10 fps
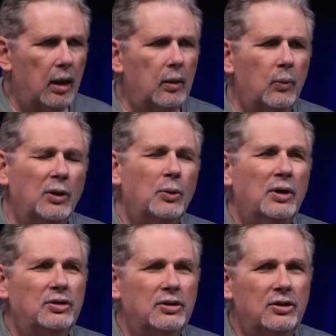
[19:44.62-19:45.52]
What
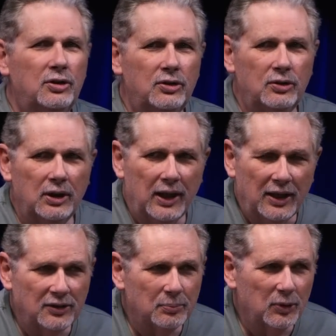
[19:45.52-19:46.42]
question do you get
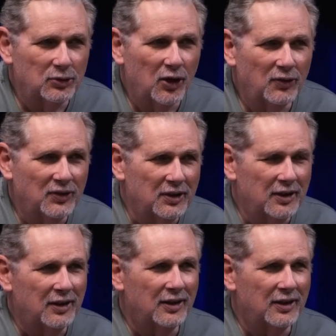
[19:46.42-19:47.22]
asked most often?